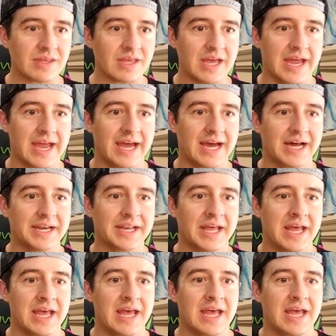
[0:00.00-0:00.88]
And
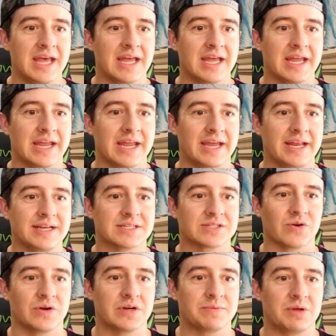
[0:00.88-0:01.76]
it is
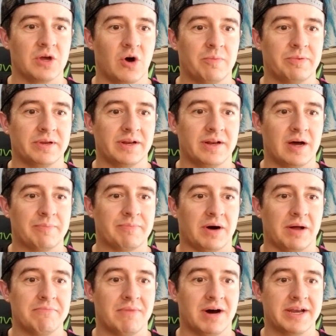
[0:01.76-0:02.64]
going to be opening up
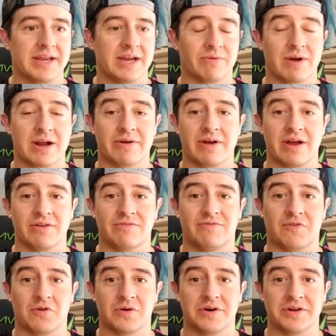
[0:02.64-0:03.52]
on Monday right around
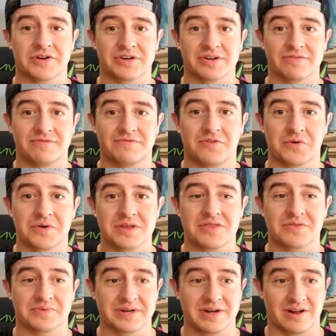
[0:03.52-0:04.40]

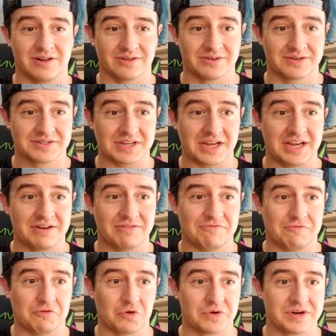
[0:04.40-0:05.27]

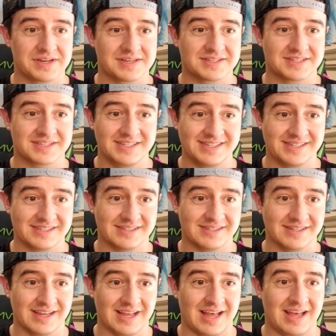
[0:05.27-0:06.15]

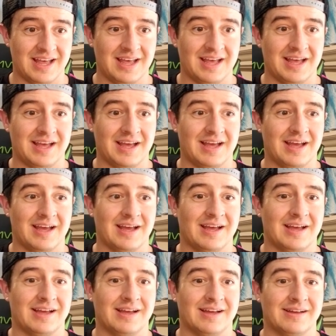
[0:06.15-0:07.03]
$443.40.
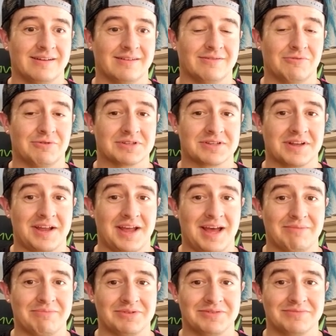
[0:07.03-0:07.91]
What's going to
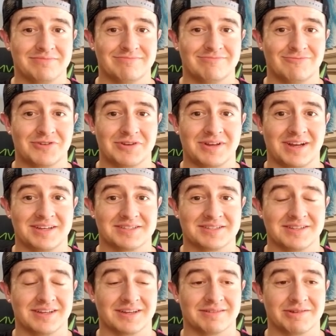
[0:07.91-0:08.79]
happen? What do you guys
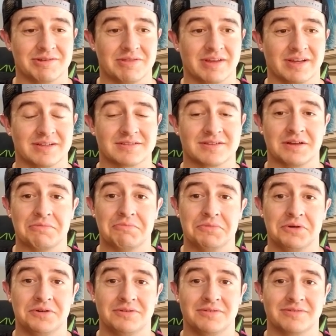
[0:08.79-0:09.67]
think? Do you think it's going to
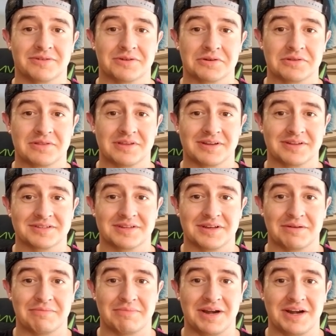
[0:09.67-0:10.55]
moon, or do you think it's
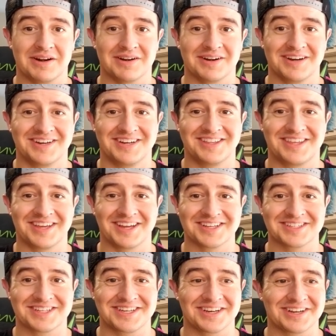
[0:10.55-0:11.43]
going to bear? Do you think
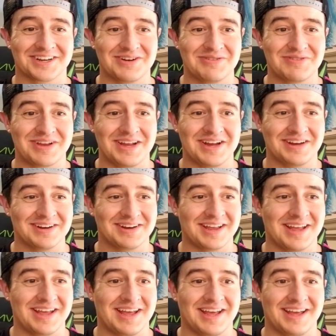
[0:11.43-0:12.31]
it's going to go down?
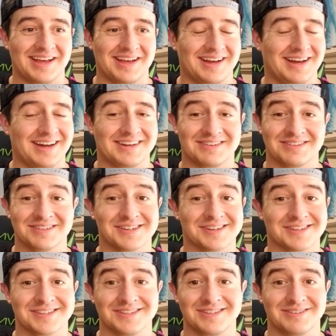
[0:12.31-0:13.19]
I don't
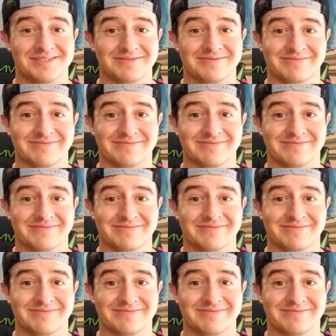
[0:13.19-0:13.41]
think so.